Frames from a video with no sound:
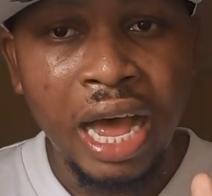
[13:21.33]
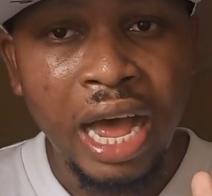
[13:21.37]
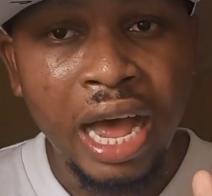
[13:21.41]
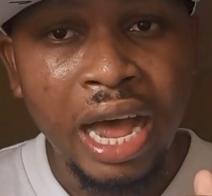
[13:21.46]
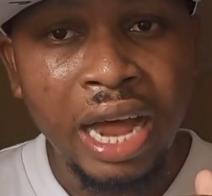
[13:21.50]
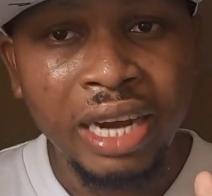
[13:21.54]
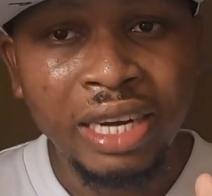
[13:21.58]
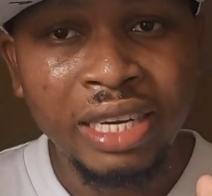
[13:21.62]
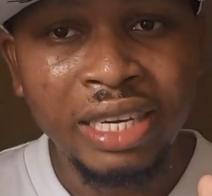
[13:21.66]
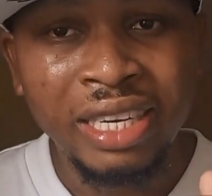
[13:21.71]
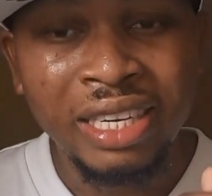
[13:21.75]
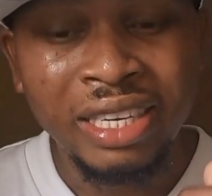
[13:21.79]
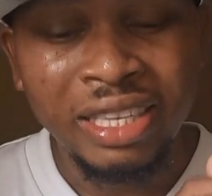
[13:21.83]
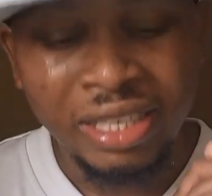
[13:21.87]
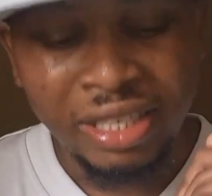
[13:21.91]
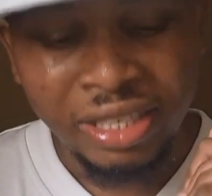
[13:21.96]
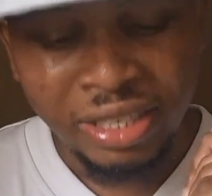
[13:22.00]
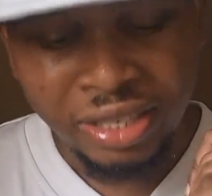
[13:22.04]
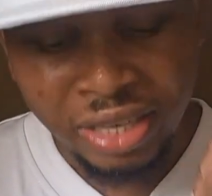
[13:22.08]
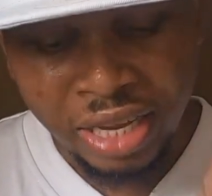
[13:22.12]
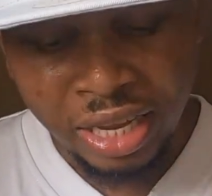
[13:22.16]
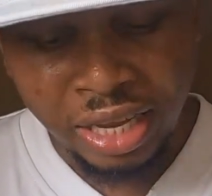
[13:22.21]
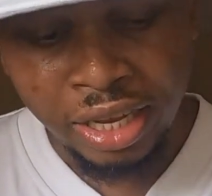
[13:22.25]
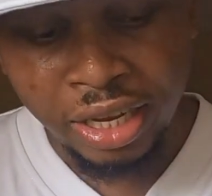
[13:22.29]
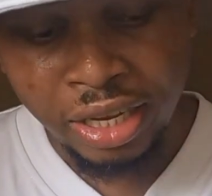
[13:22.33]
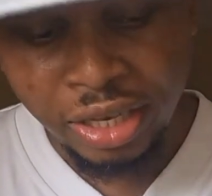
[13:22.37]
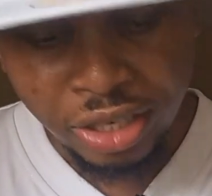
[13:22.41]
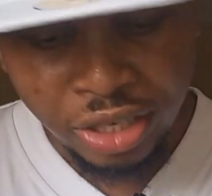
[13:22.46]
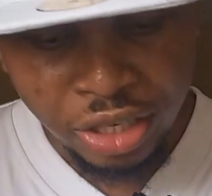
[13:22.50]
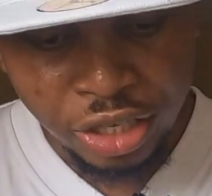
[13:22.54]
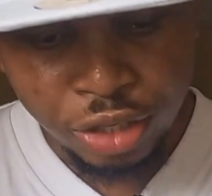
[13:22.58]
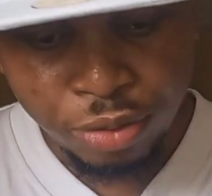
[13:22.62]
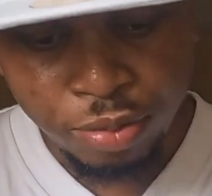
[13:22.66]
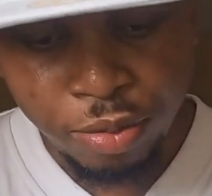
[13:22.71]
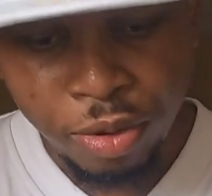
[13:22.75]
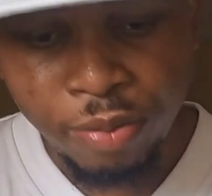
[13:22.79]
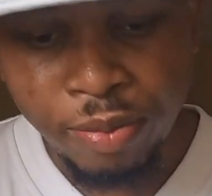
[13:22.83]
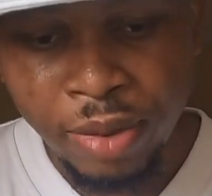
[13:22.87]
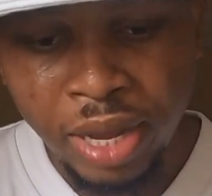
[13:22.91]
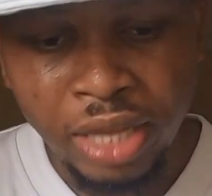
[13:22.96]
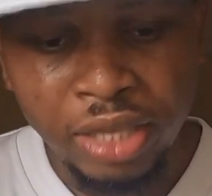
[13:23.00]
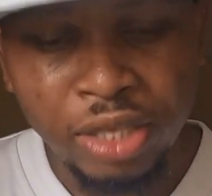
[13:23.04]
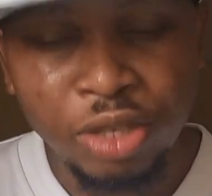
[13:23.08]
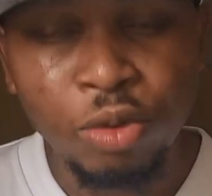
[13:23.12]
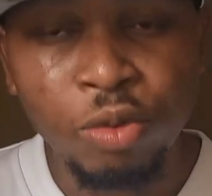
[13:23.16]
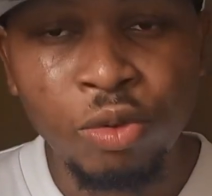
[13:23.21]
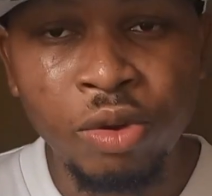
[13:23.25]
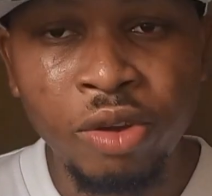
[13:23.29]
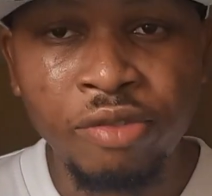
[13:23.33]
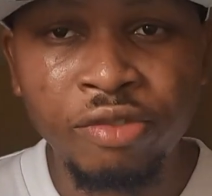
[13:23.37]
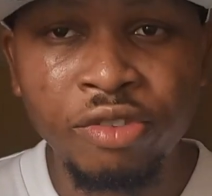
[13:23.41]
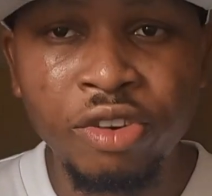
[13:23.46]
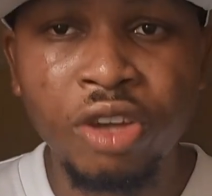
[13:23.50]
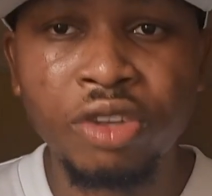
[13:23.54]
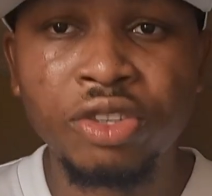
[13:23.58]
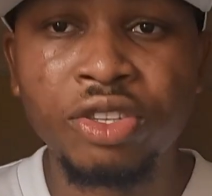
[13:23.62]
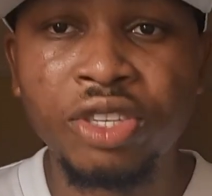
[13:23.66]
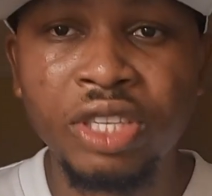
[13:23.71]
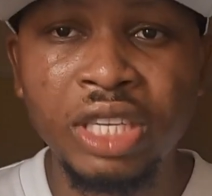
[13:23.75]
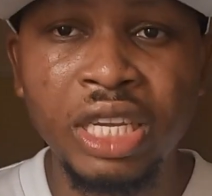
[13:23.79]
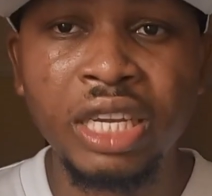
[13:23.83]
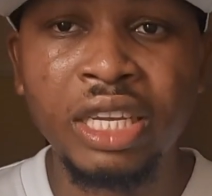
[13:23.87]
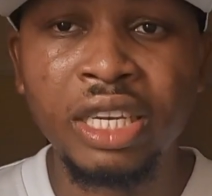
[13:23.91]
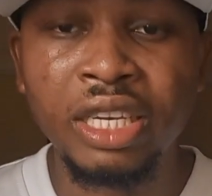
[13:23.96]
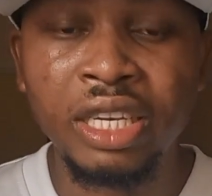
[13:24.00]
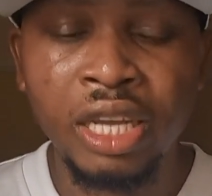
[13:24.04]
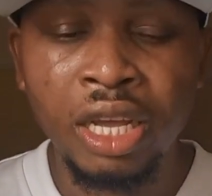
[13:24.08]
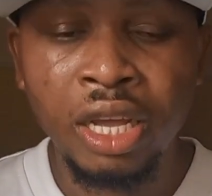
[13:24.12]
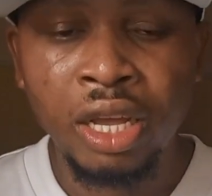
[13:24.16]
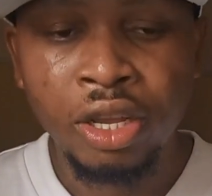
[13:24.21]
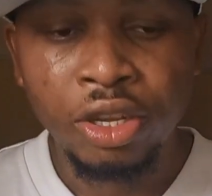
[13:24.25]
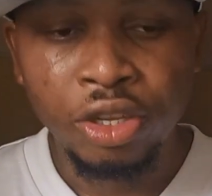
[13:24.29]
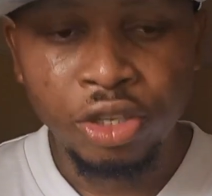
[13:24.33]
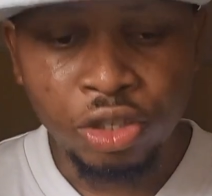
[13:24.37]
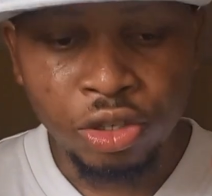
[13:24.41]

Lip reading: and this moment we've not seen